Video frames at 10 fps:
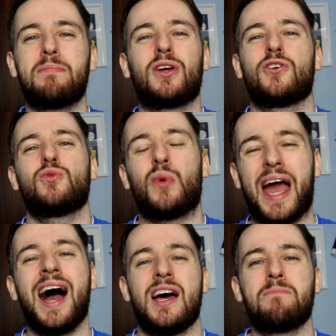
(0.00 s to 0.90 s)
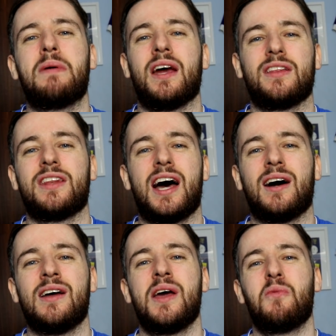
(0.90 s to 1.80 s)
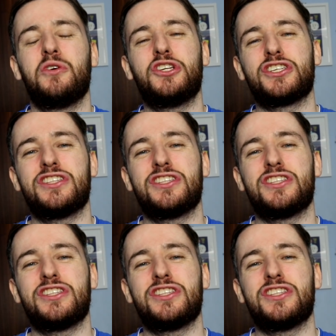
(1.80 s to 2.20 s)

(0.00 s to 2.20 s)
because we are better than that. We just